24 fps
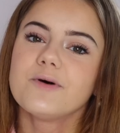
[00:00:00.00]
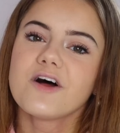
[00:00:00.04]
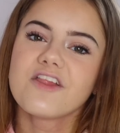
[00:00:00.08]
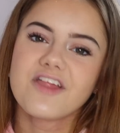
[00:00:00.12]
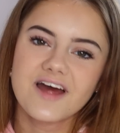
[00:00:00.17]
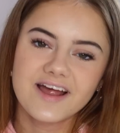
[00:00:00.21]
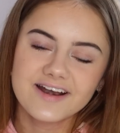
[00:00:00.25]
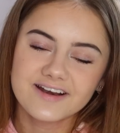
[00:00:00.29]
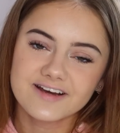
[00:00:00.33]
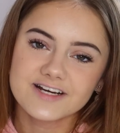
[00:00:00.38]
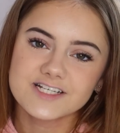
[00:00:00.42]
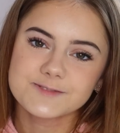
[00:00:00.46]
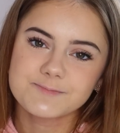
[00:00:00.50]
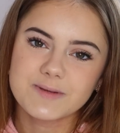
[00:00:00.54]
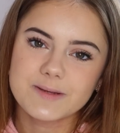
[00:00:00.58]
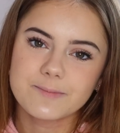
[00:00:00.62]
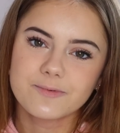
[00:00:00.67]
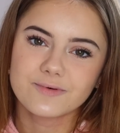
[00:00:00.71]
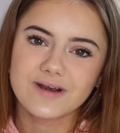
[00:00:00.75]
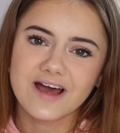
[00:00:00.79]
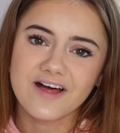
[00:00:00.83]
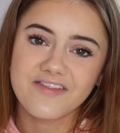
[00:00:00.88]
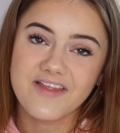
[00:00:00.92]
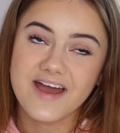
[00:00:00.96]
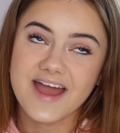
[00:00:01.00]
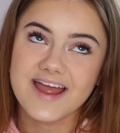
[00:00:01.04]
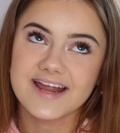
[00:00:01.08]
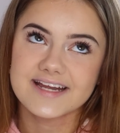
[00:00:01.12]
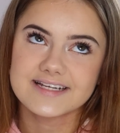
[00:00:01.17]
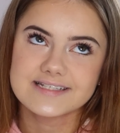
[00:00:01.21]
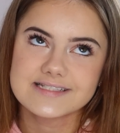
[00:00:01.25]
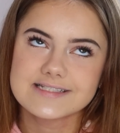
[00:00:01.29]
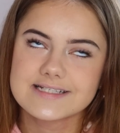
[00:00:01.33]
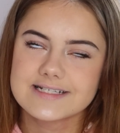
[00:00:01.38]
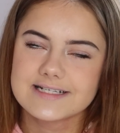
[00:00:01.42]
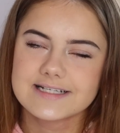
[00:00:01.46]
But they're nice people now, they're
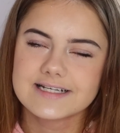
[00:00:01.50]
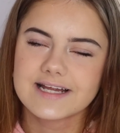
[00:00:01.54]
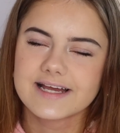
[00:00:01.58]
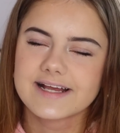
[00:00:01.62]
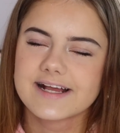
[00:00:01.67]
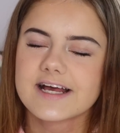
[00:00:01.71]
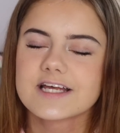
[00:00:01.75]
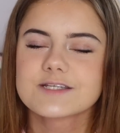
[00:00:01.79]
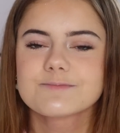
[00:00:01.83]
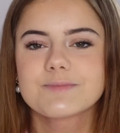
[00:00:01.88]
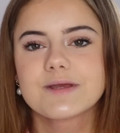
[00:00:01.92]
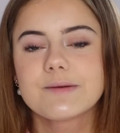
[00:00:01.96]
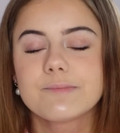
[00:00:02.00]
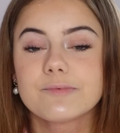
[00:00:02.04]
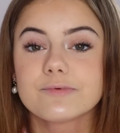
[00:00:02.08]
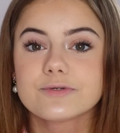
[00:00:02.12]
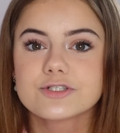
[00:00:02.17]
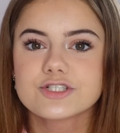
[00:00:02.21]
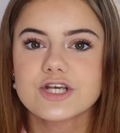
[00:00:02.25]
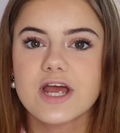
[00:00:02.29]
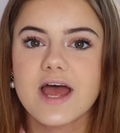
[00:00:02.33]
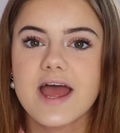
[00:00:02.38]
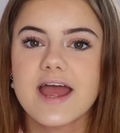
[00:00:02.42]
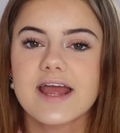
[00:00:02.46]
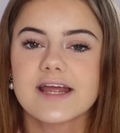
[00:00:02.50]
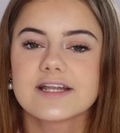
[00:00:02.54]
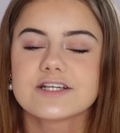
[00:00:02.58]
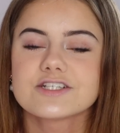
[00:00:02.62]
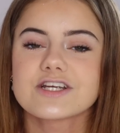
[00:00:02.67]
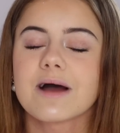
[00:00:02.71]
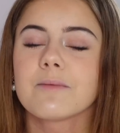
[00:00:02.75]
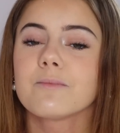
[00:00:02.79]
18. I guess people change.